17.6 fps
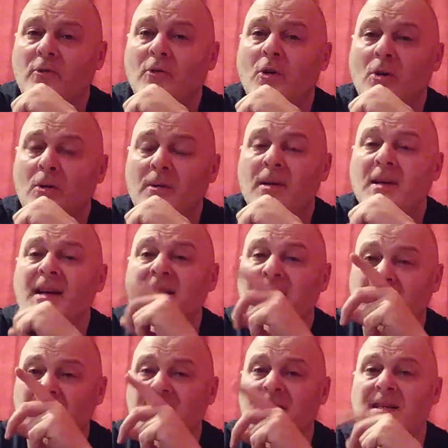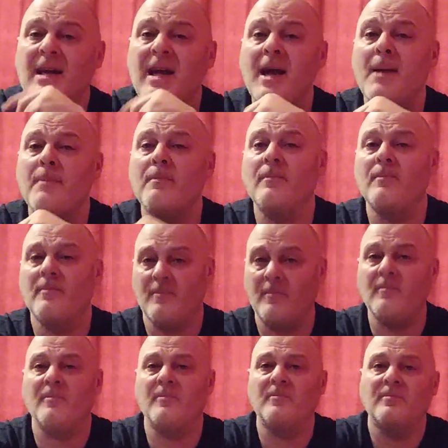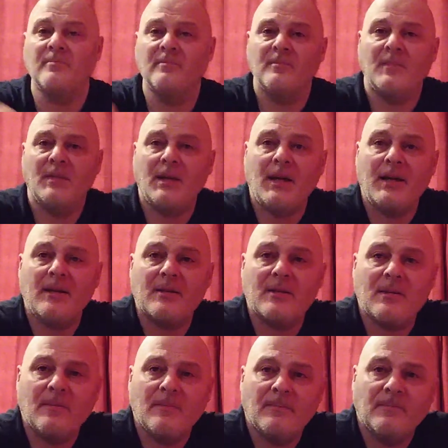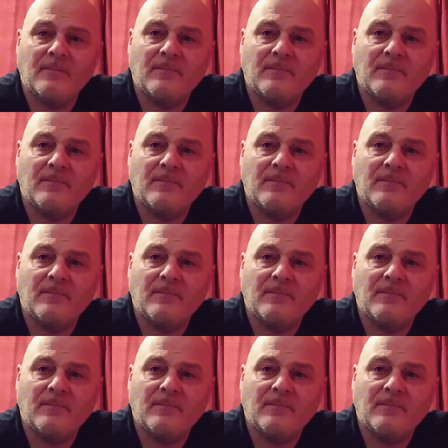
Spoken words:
wrong. It's a scam. Laters.